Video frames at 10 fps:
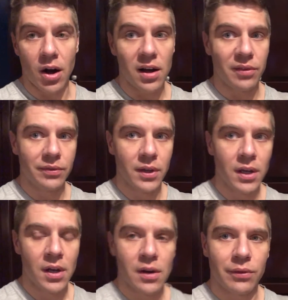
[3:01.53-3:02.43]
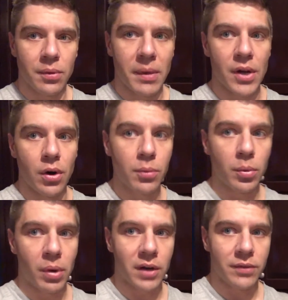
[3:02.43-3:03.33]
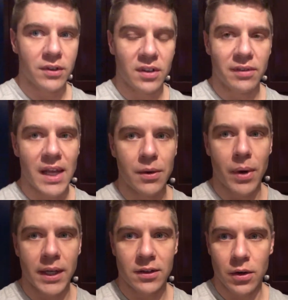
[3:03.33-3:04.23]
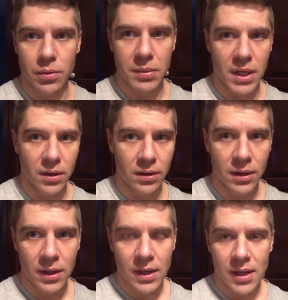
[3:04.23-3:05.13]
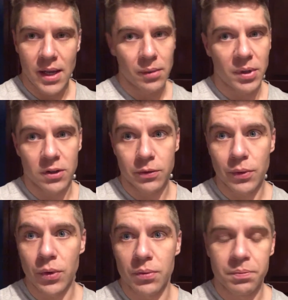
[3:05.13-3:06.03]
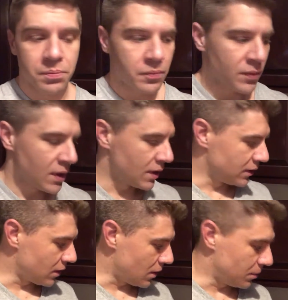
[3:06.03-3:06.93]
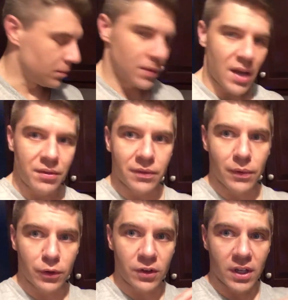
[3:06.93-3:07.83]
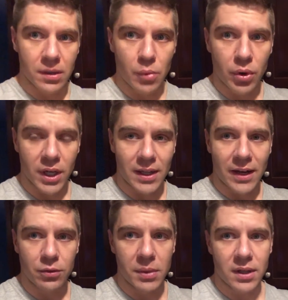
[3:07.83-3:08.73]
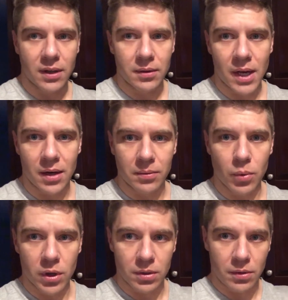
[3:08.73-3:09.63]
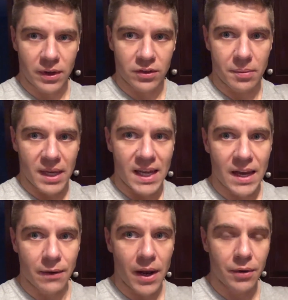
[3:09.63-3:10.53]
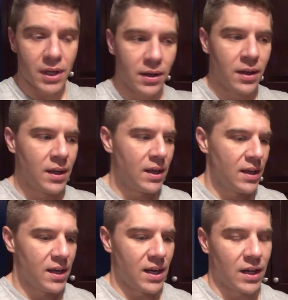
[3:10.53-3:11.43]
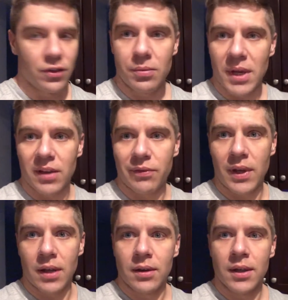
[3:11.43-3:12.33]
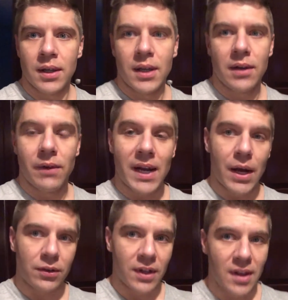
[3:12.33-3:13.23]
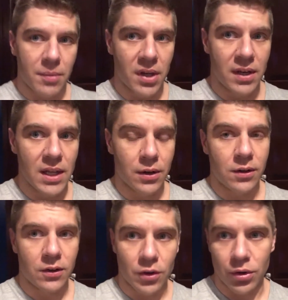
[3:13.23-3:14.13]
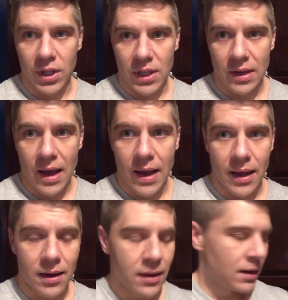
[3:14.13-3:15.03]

off from my normal breakfast of egg whites, oatmeal, and a piece of fruit. So having it first thing in the morning allows me to kind of work the rest of my day around it, and I'll just make it fit. Right now it's not that big a deal because it's early in the diet,